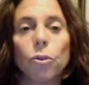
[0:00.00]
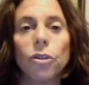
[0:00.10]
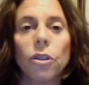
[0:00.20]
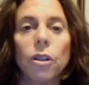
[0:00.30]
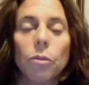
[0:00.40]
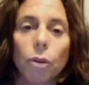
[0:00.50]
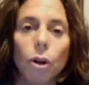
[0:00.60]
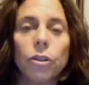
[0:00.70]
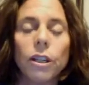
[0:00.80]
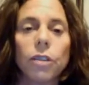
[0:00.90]
Was it the
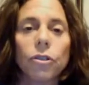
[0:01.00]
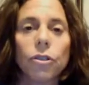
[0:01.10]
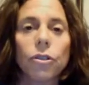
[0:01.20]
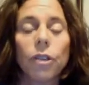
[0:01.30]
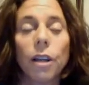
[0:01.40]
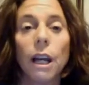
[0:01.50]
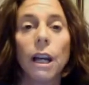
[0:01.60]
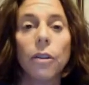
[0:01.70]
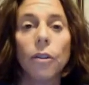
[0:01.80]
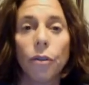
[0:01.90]
protesters
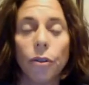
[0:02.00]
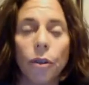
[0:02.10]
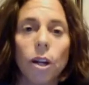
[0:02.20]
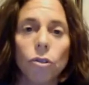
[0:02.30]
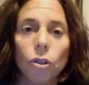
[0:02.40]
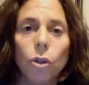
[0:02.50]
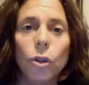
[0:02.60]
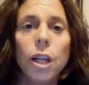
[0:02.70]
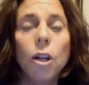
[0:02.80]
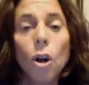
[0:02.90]
and the thugs
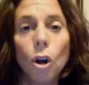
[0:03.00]
looting,